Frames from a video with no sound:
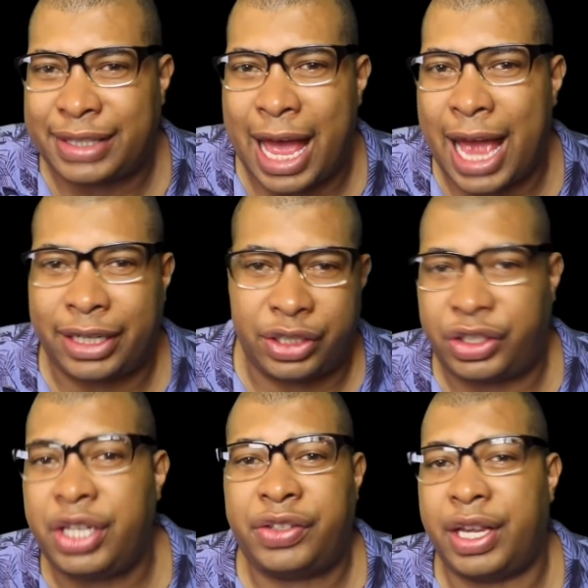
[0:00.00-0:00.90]
side because
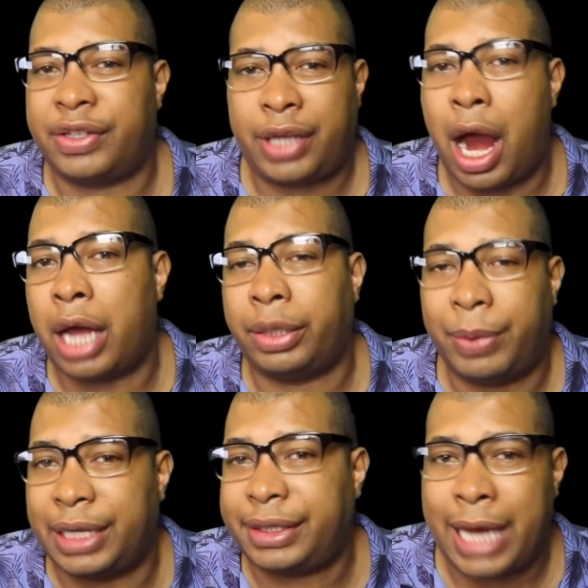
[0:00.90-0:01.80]
she says Carly Red's